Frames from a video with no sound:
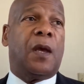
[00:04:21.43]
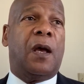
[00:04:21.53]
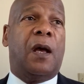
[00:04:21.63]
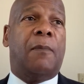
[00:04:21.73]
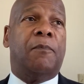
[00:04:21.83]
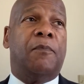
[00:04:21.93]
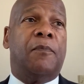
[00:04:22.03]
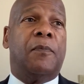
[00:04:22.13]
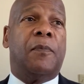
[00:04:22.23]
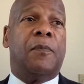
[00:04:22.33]

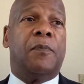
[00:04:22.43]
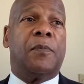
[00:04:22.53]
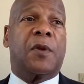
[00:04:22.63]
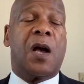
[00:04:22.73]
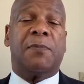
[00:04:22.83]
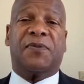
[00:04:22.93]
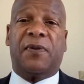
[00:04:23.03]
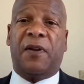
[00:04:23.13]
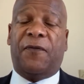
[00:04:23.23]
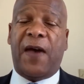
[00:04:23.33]
comes from
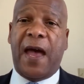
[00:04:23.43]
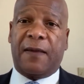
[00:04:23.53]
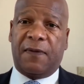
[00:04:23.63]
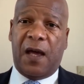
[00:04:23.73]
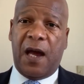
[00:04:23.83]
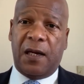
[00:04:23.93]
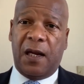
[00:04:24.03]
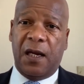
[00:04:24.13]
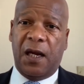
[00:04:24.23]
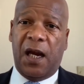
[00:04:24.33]
the fact that
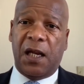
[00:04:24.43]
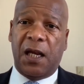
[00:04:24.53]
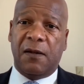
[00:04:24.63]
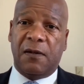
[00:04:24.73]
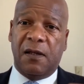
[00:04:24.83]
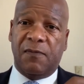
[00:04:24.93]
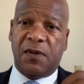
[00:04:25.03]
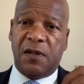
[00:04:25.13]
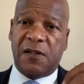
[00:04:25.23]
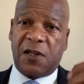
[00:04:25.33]
in any
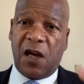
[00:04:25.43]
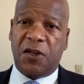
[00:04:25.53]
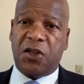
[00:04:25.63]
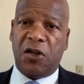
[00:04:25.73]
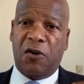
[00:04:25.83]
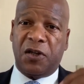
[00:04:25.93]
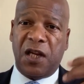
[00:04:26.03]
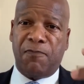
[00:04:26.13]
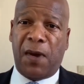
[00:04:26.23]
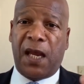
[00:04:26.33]
discussion or
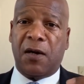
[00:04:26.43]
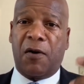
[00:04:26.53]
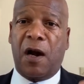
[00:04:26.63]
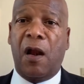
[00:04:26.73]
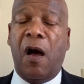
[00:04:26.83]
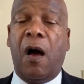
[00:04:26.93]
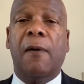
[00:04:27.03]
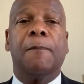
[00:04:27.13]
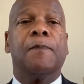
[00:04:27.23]
debate on a law,